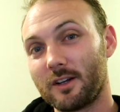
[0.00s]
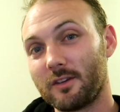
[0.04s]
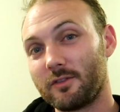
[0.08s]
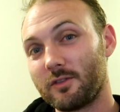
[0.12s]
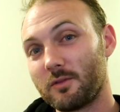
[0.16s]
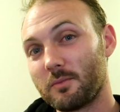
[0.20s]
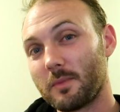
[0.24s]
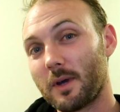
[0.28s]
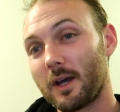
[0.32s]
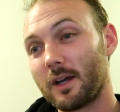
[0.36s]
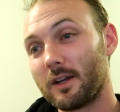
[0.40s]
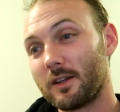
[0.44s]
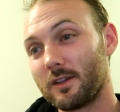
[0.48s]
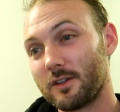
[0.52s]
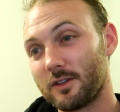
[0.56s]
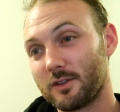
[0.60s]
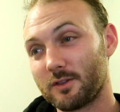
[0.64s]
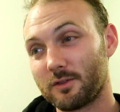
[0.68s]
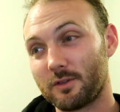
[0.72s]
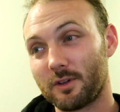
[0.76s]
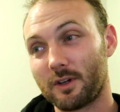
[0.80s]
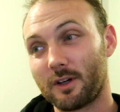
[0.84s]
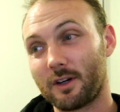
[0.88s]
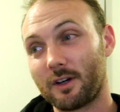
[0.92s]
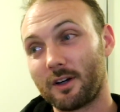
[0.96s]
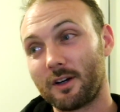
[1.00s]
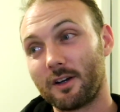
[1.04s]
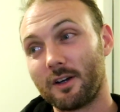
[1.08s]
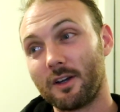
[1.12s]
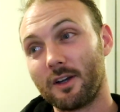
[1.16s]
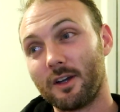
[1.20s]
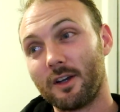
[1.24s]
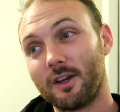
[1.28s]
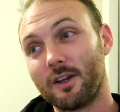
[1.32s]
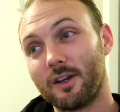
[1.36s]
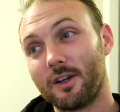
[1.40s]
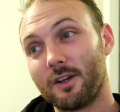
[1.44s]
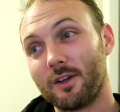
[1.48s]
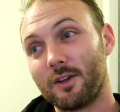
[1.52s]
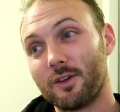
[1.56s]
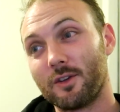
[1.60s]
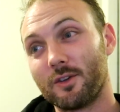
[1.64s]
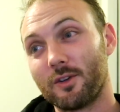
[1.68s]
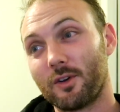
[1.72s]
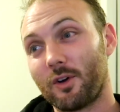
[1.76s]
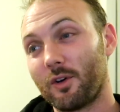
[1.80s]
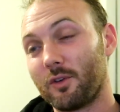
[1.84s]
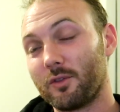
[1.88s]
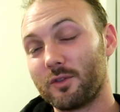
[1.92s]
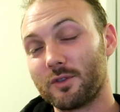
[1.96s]
If you made it this far,
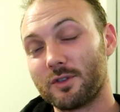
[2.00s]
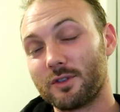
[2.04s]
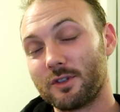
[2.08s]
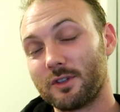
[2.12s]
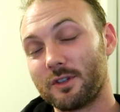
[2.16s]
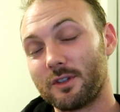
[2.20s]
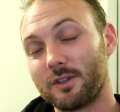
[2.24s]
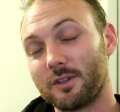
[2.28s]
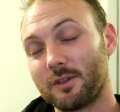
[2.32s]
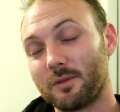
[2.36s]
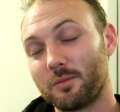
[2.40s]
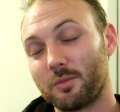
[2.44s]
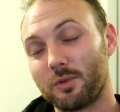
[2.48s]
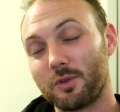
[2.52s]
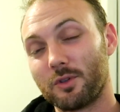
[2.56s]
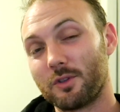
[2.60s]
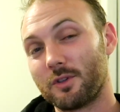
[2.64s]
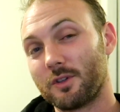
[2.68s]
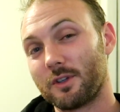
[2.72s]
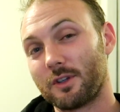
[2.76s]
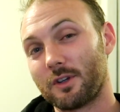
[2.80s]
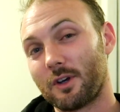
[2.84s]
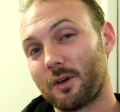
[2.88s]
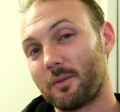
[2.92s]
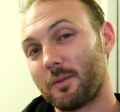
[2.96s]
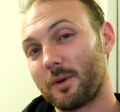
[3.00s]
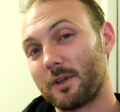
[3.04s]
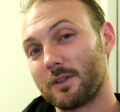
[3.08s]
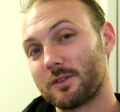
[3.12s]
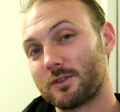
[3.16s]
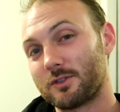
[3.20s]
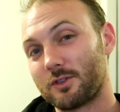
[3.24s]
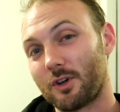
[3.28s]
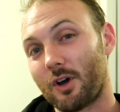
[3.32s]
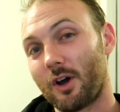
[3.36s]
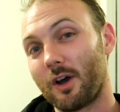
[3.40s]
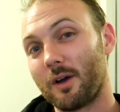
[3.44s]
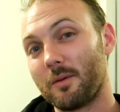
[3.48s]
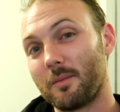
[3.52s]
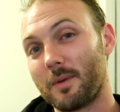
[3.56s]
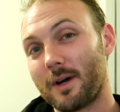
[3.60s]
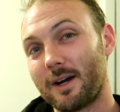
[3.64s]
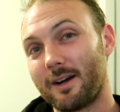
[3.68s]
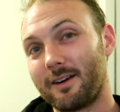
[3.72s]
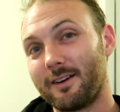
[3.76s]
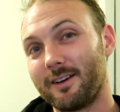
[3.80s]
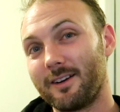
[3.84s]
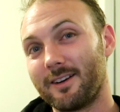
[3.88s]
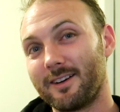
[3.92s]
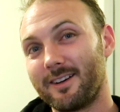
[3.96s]
obviously put in the comments tire
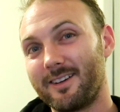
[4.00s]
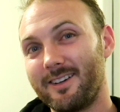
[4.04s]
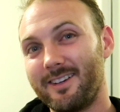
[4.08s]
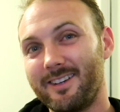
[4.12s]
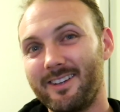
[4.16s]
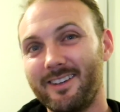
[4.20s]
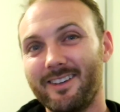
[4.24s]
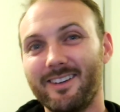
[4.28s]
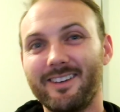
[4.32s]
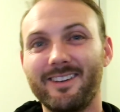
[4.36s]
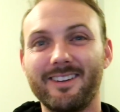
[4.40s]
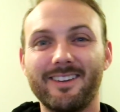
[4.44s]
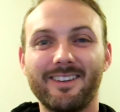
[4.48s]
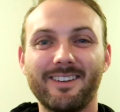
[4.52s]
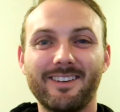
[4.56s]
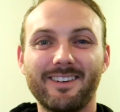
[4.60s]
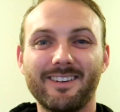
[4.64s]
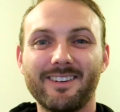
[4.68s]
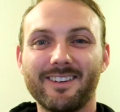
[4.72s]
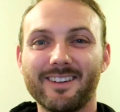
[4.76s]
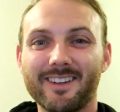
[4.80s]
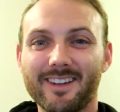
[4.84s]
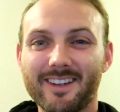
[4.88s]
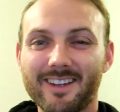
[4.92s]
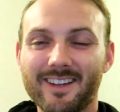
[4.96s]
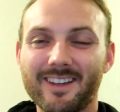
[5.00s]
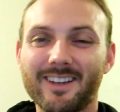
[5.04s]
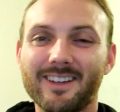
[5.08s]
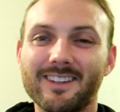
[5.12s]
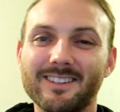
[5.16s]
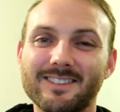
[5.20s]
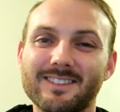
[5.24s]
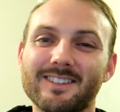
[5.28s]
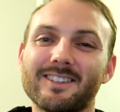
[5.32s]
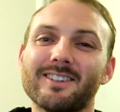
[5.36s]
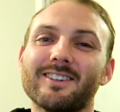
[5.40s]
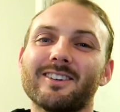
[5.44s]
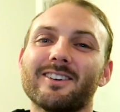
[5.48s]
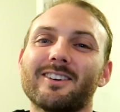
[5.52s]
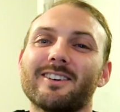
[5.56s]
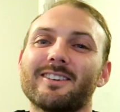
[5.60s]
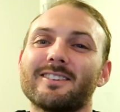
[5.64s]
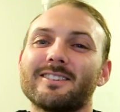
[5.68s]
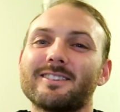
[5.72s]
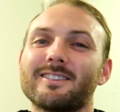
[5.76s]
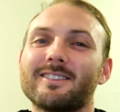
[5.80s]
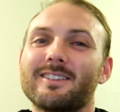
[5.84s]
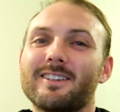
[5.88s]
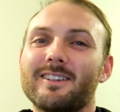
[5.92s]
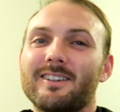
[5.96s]
barrier. See you
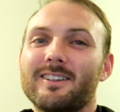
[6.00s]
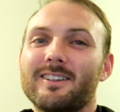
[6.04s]
guys.